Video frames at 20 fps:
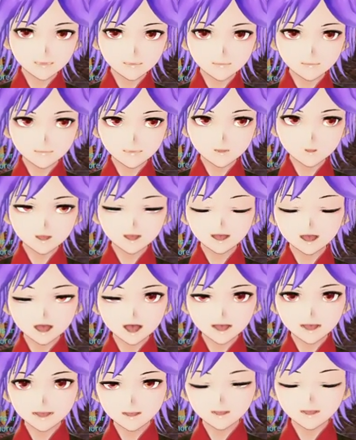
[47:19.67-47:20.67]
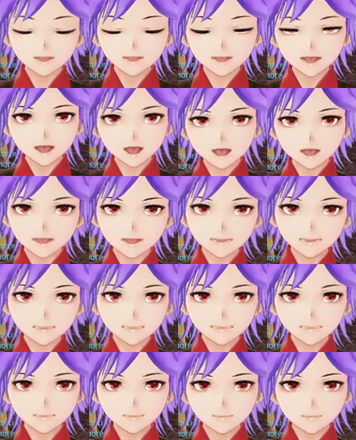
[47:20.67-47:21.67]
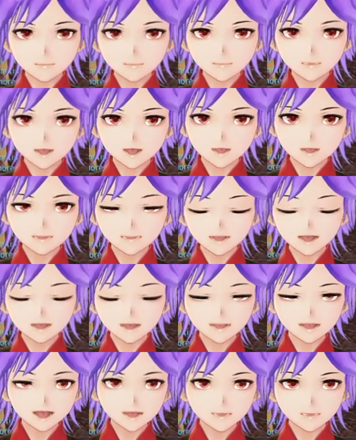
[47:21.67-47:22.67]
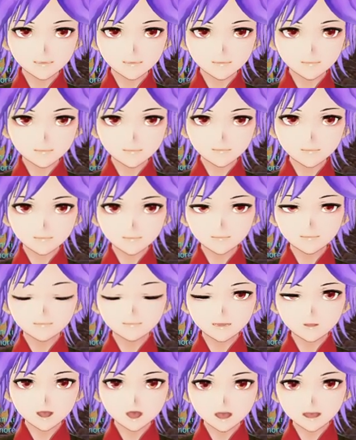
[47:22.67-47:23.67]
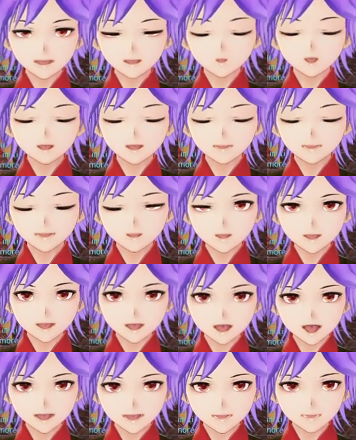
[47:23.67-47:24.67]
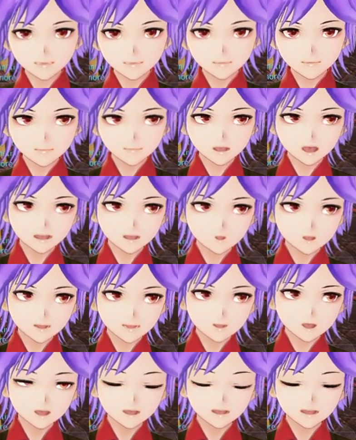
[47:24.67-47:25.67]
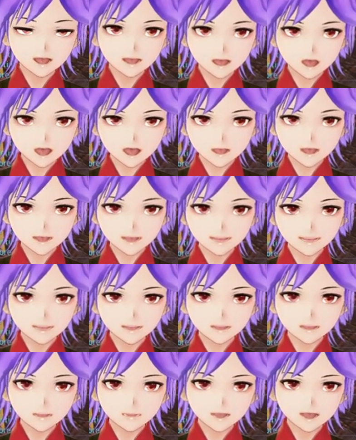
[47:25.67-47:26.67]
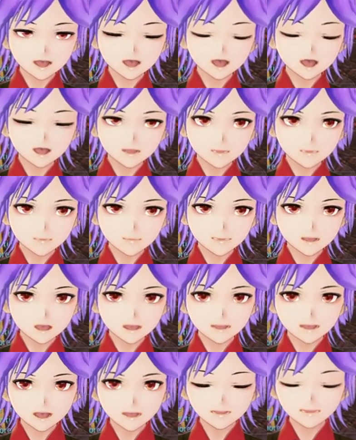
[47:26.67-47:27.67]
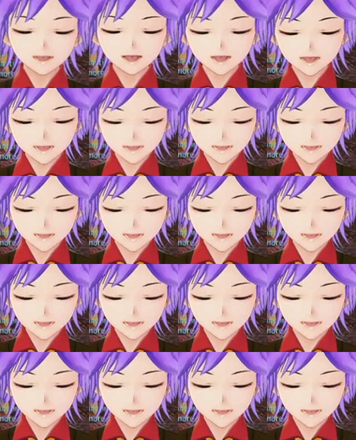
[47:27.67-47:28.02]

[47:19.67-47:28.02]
you can actually damage Persona while while he's doing that. So if you're right up there um, alongside